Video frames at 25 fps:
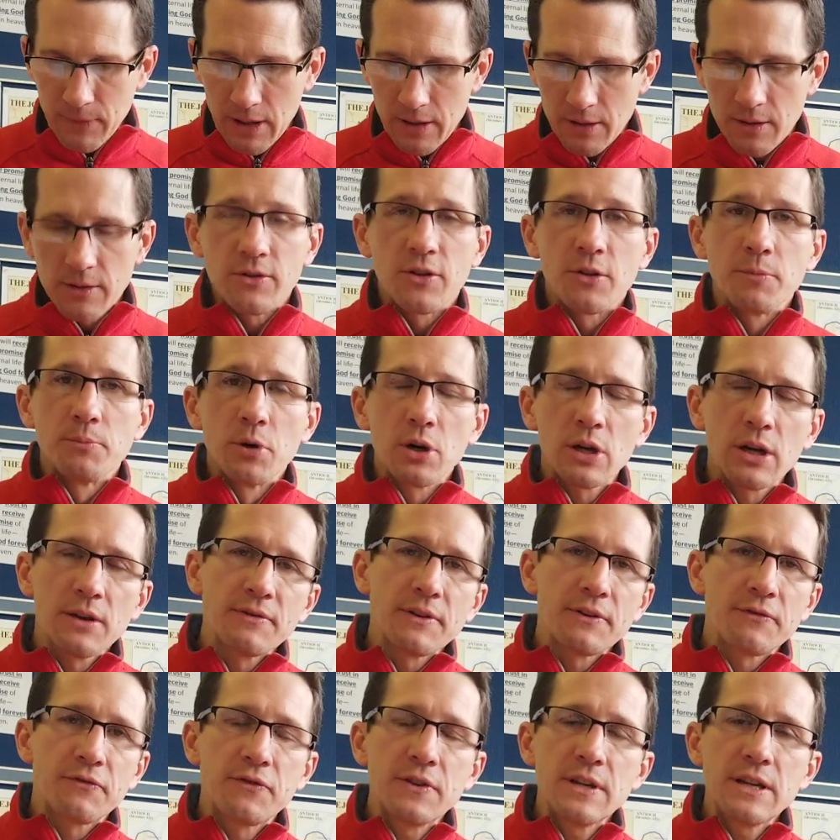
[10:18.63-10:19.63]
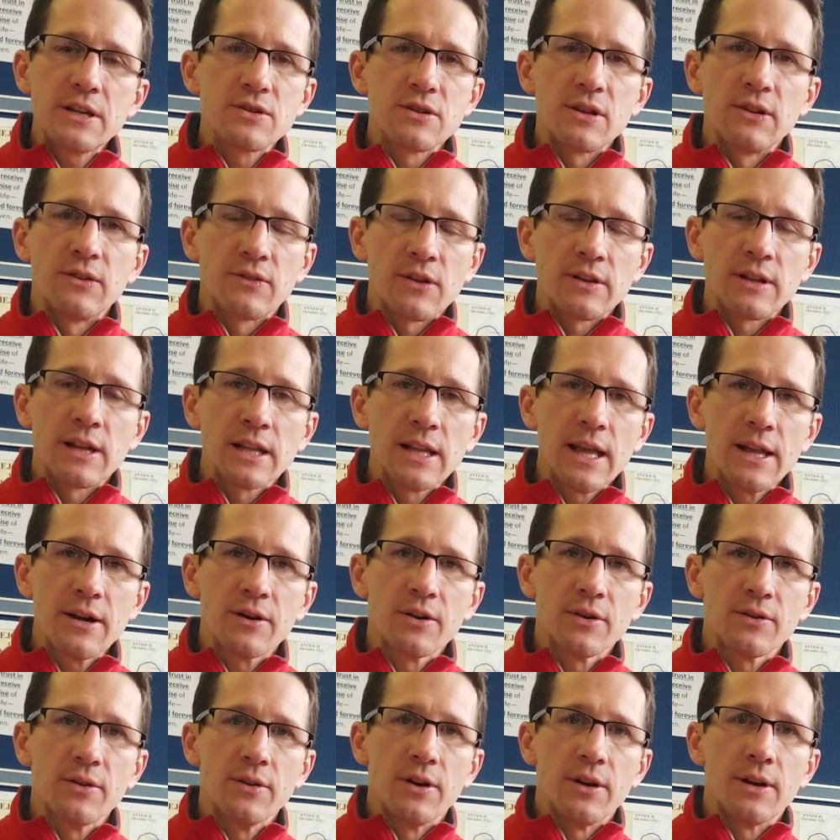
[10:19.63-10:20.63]
the book of Ephesians, in the
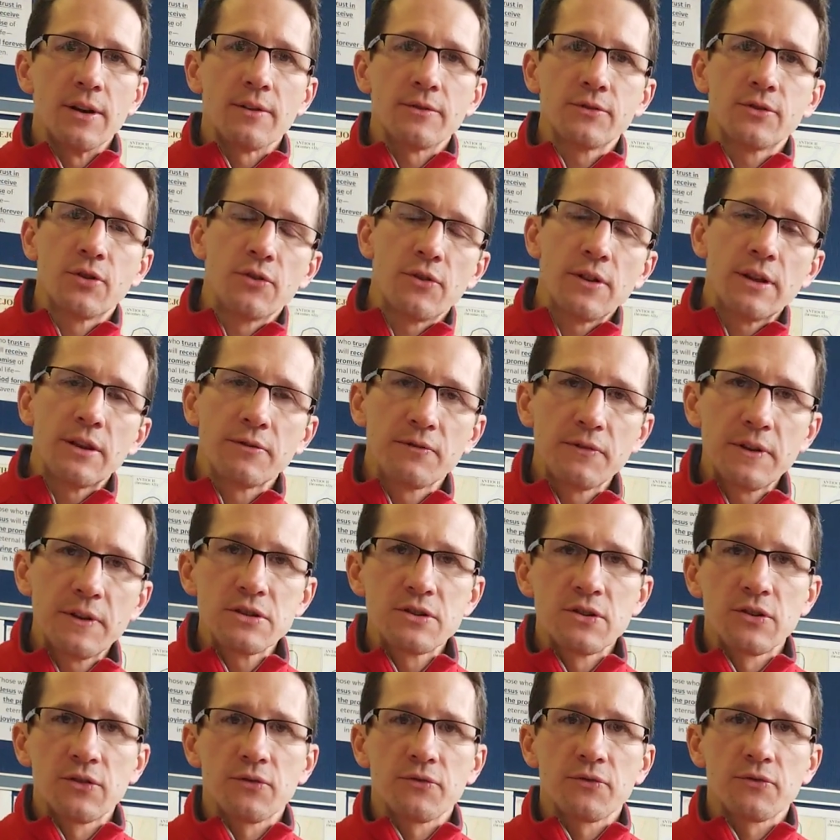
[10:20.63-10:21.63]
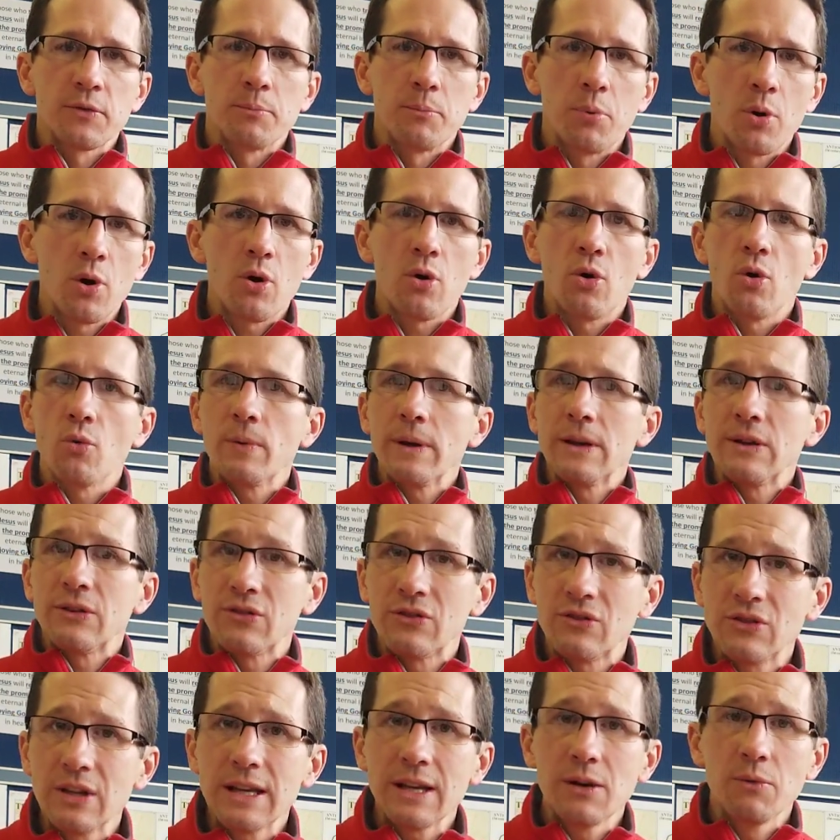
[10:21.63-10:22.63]
letter to the Ephesians from Paul, we
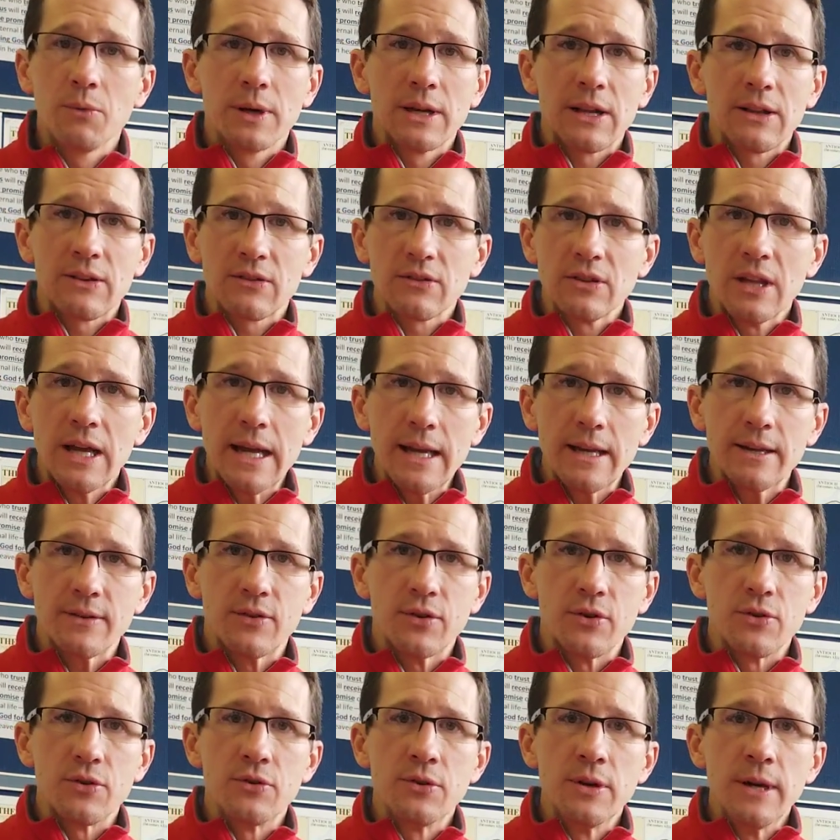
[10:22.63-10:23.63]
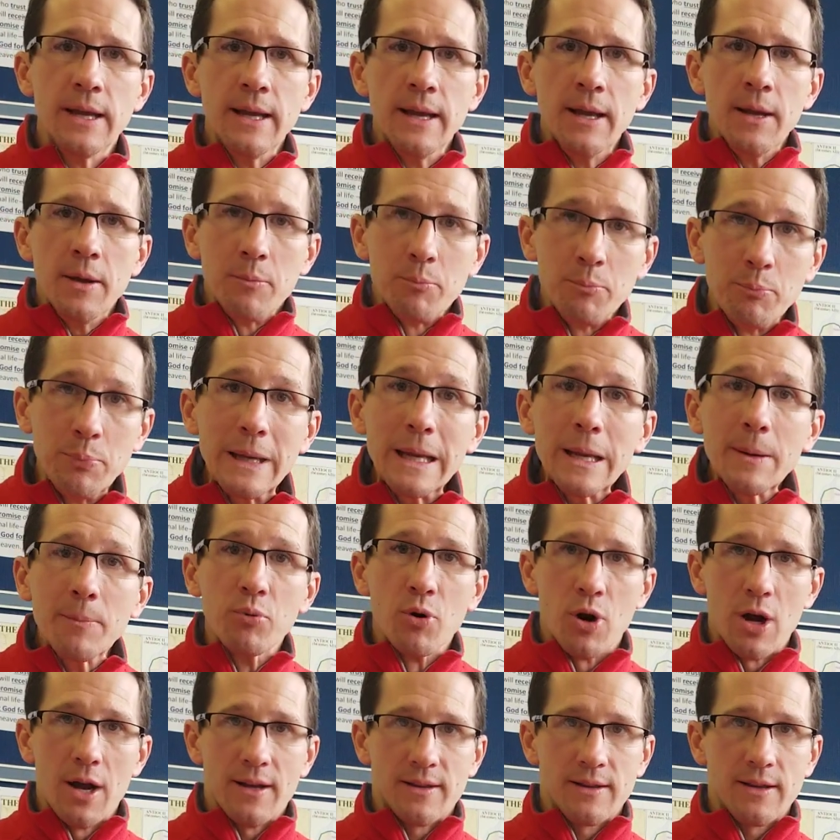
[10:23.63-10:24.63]
see what it's like to be
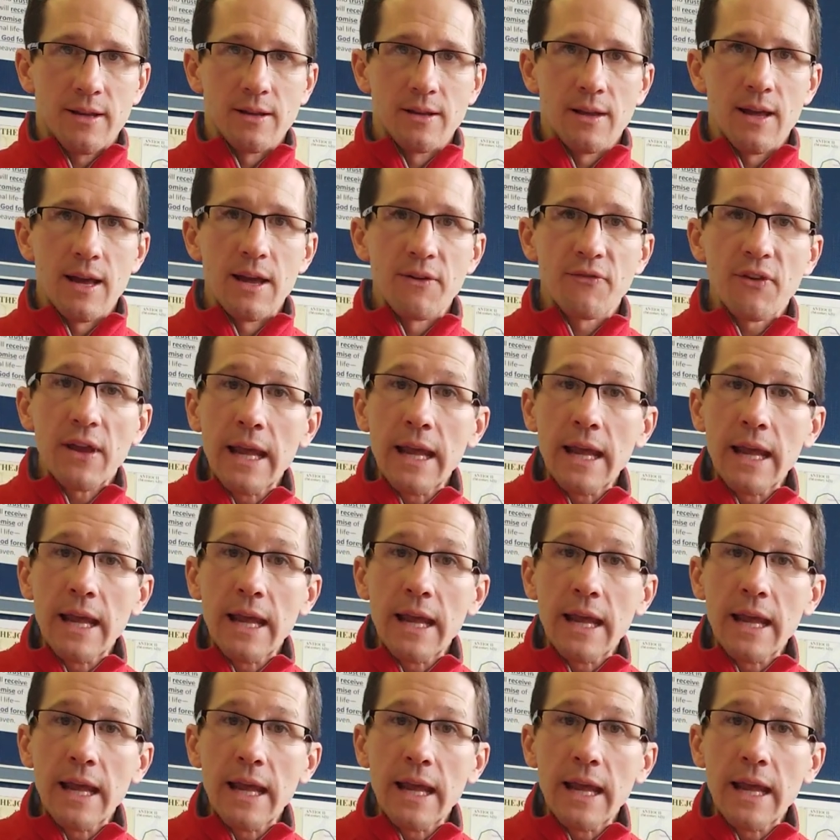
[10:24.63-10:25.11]
brought to life.